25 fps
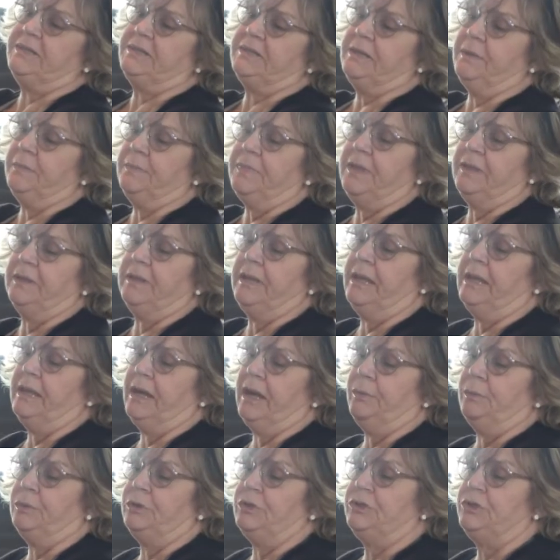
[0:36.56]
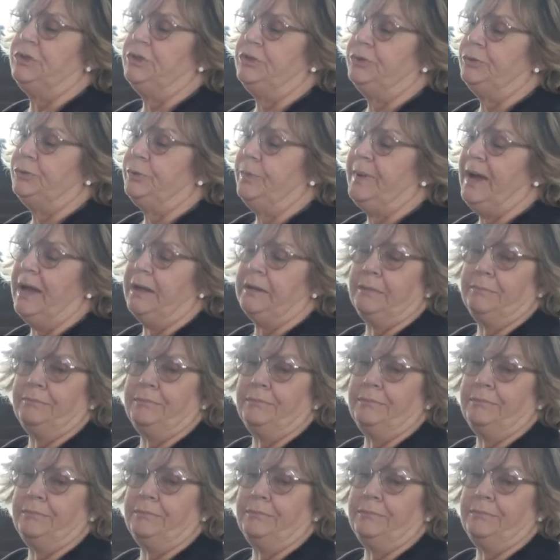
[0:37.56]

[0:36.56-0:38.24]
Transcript: something that I would do about a